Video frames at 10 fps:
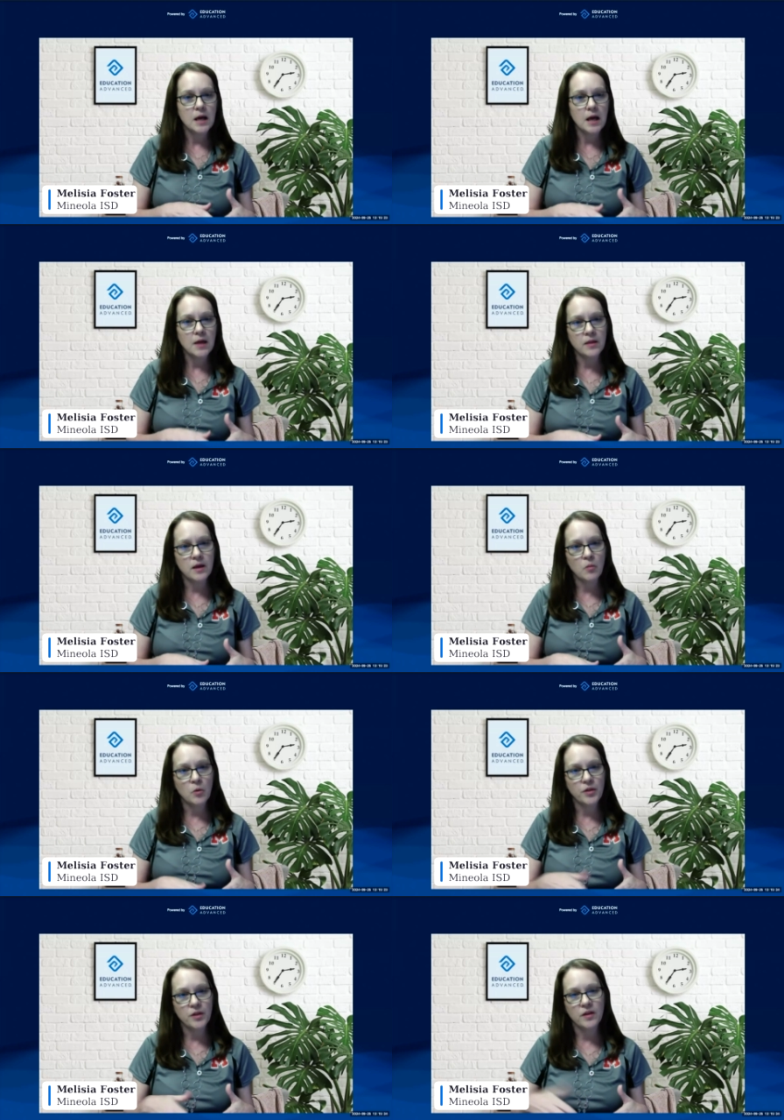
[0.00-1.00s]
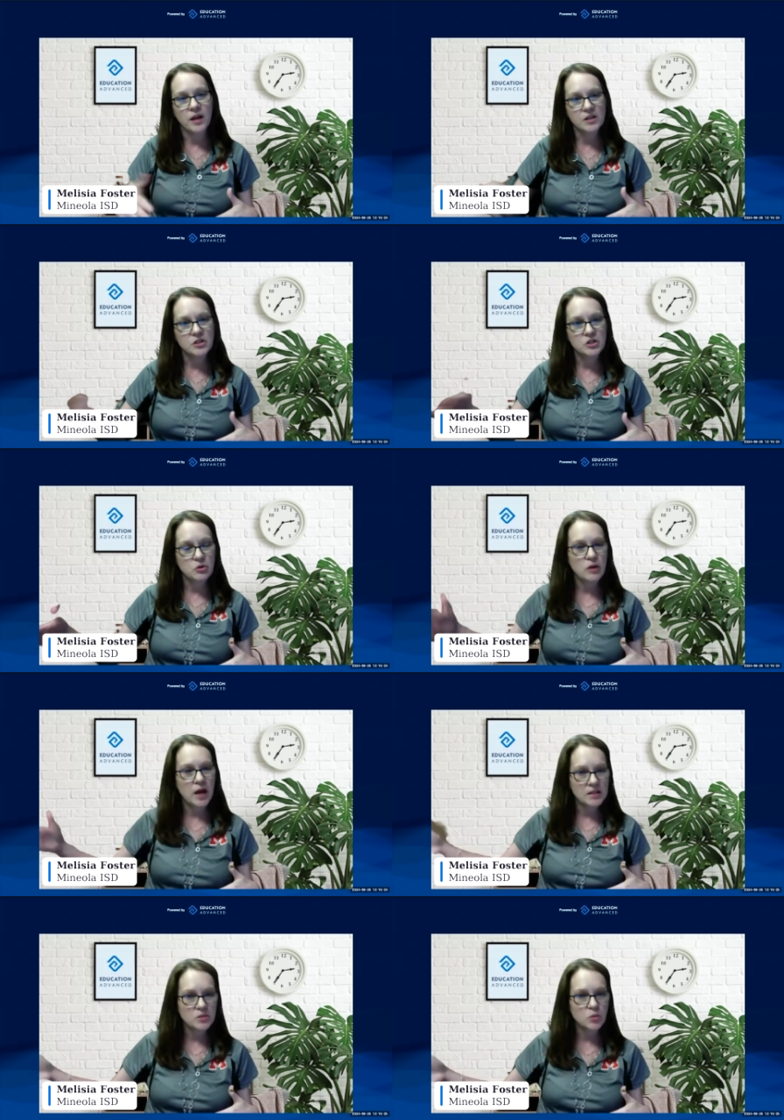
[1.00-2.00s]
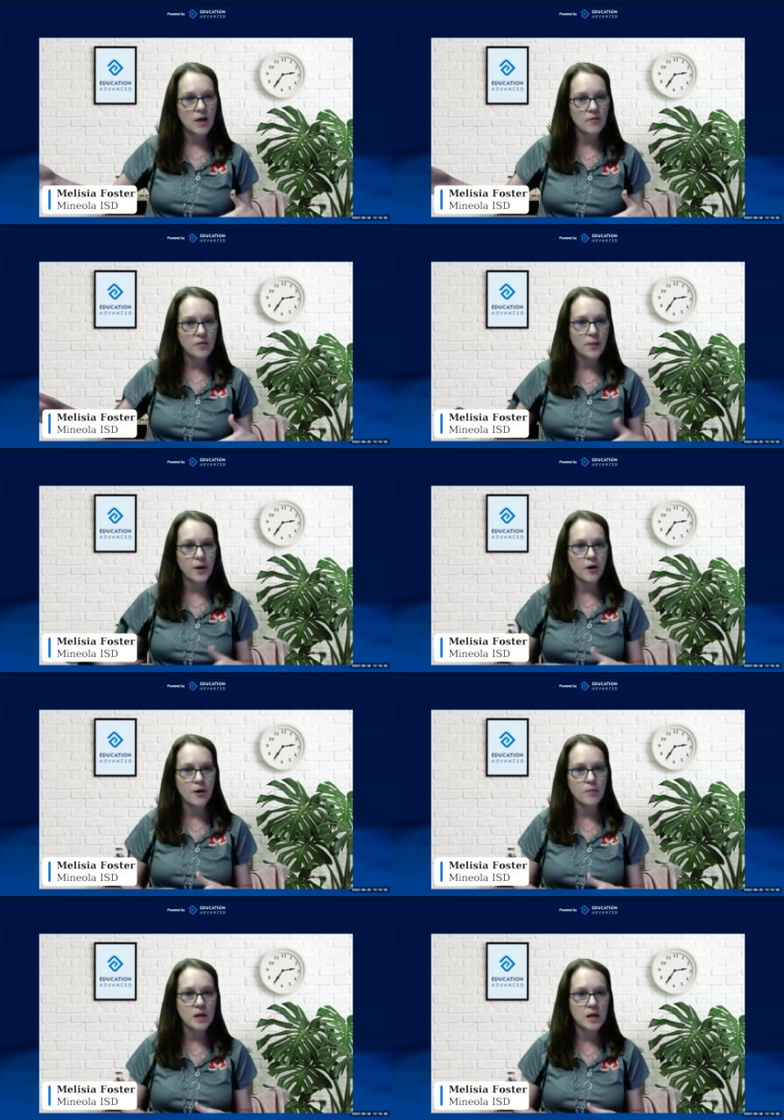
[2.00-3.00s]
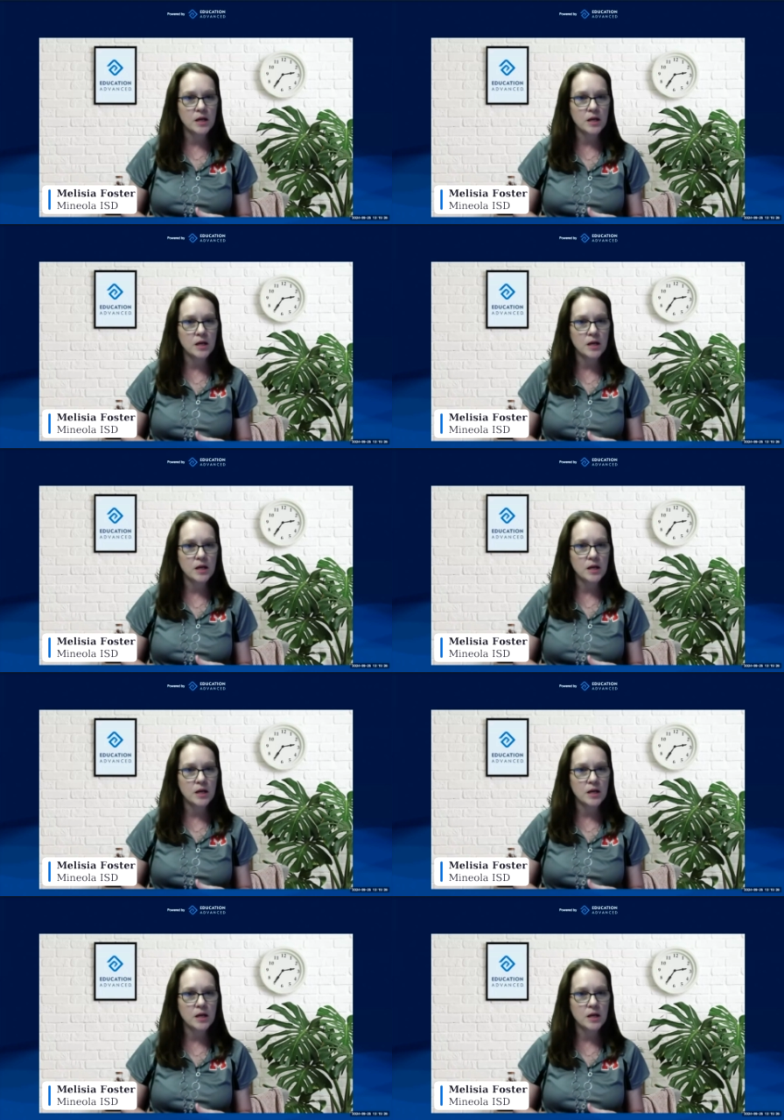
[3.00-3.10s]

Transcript: And then within the next two days, we're having that parent meeting.